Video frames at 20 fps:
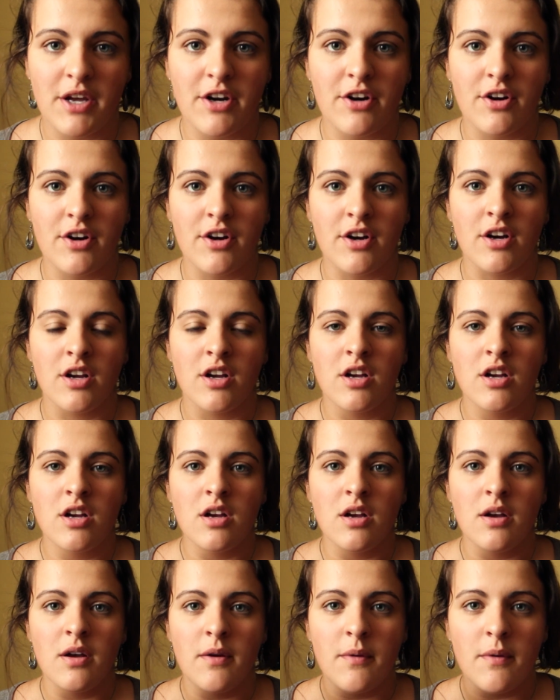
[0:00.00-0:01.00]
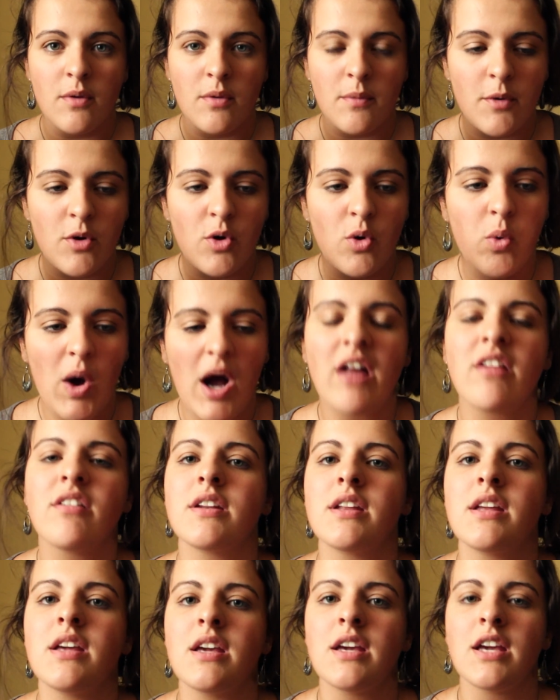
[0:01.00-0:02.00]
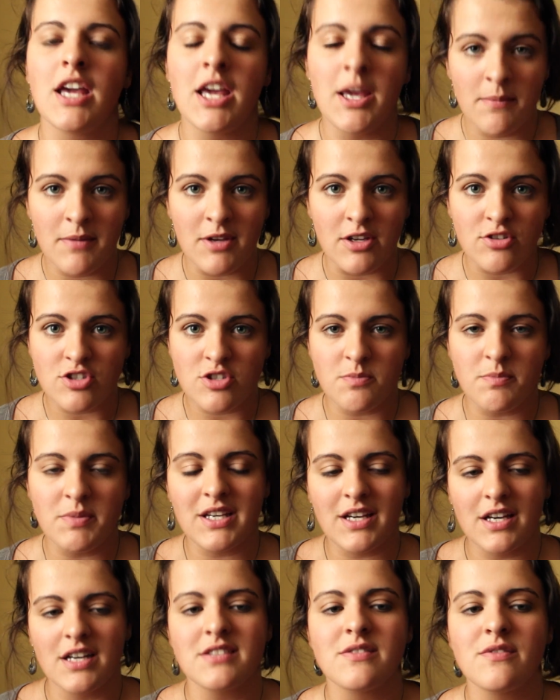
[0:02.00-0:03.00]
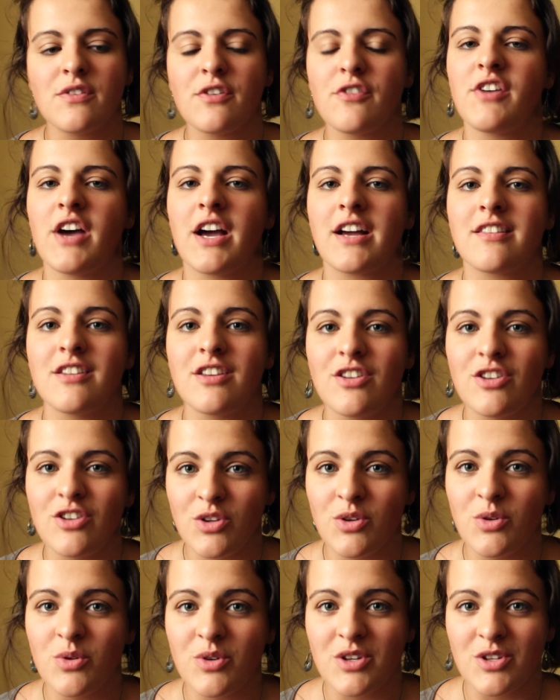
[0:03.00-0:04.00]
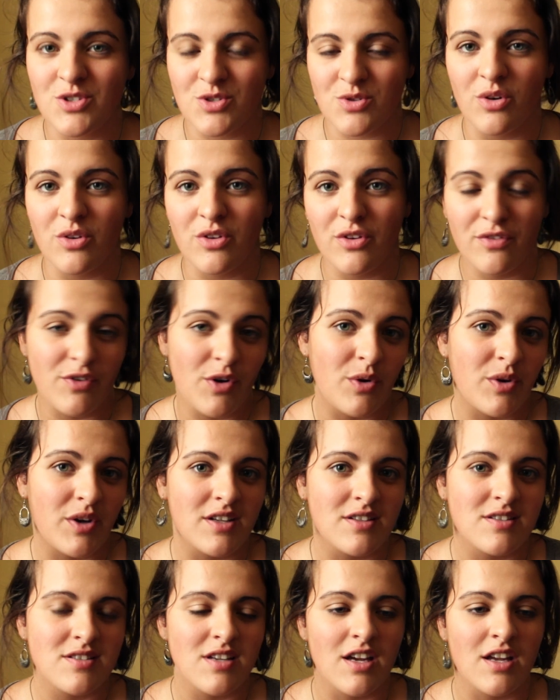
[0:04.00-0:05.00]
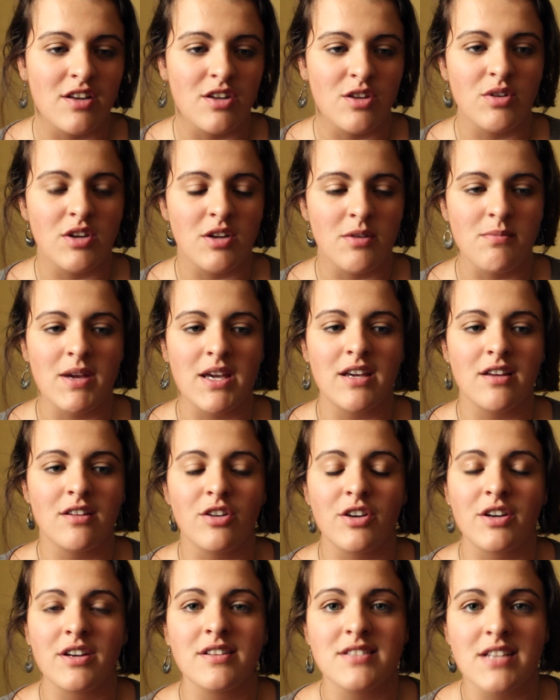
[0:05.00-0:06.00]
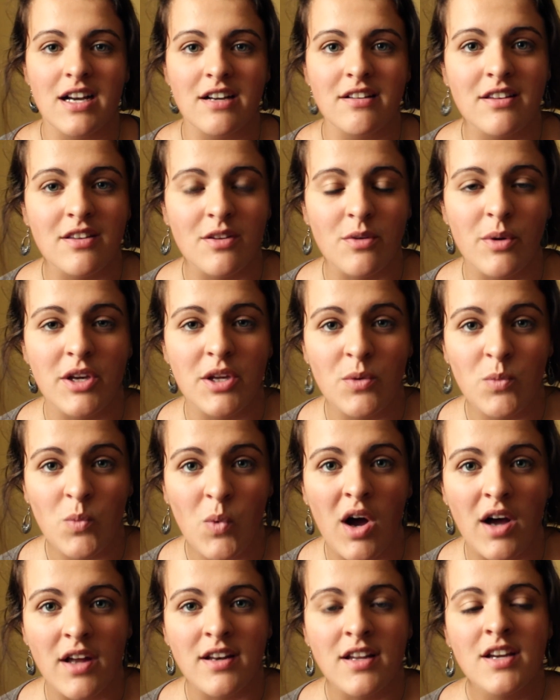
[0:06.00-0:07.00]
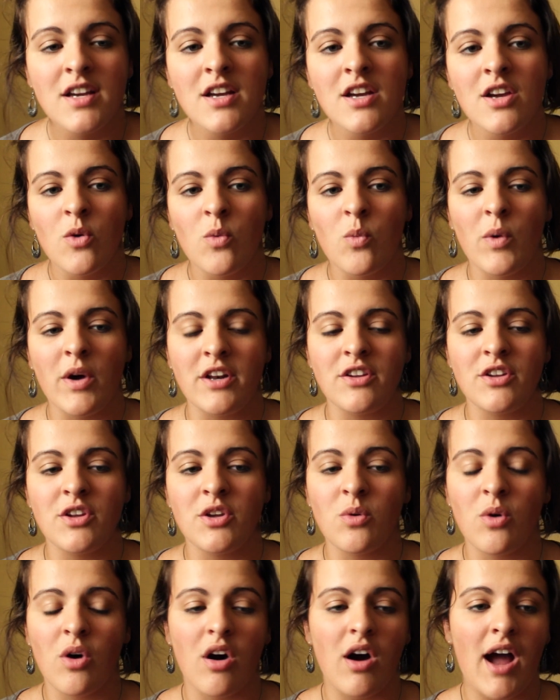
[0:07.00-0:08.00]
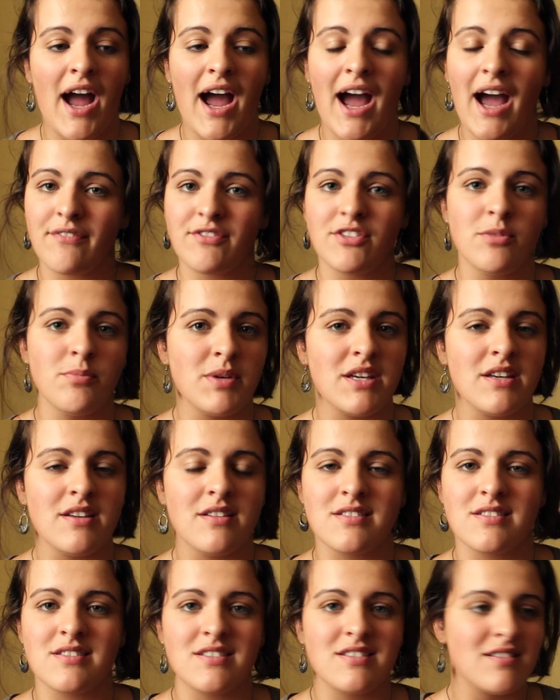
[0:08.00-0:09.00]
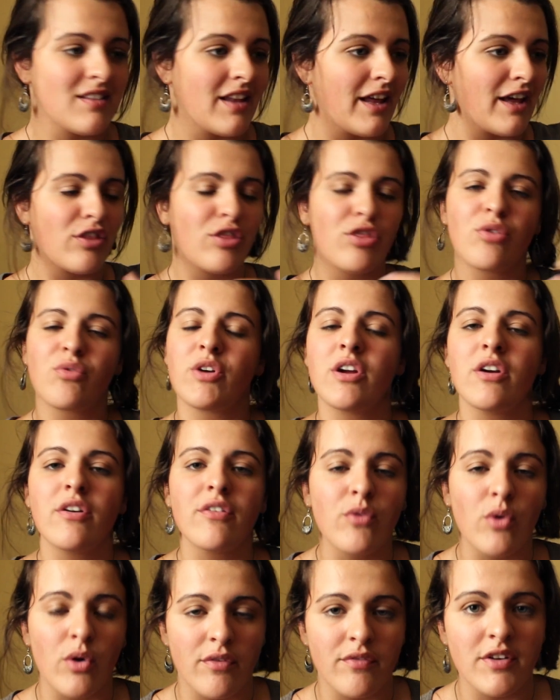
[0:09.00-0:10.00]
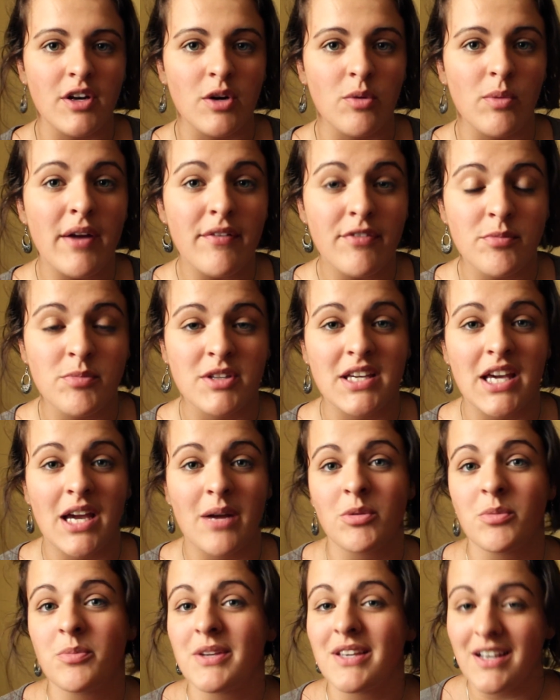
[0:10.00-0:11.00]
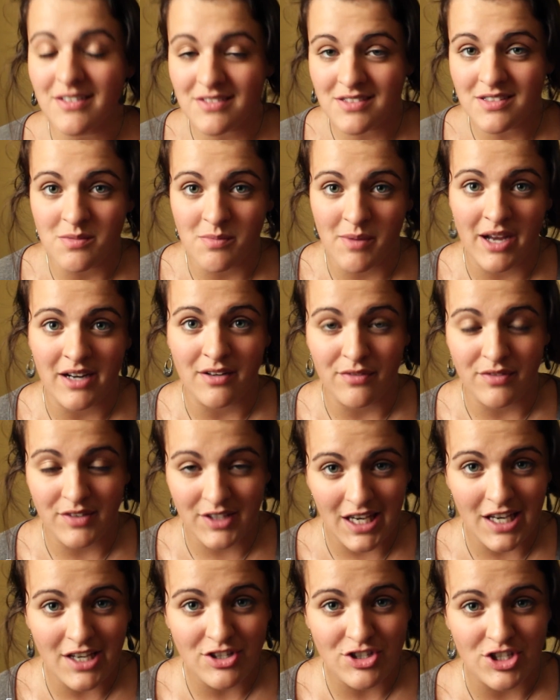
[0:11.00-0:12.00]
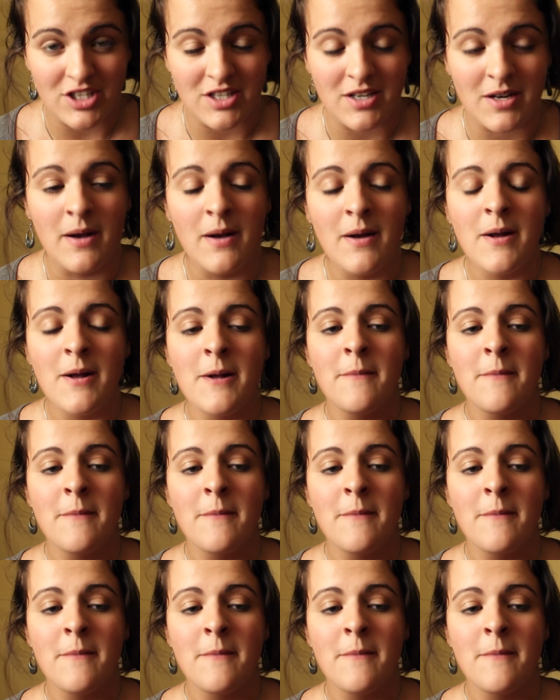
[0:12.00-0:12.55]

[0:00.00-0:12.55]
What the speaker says: better quality image because of the fact that you control the focus and you can make it look exactly the way you want. When you have to be like 3 or 4 feet away from the camera because of the magnification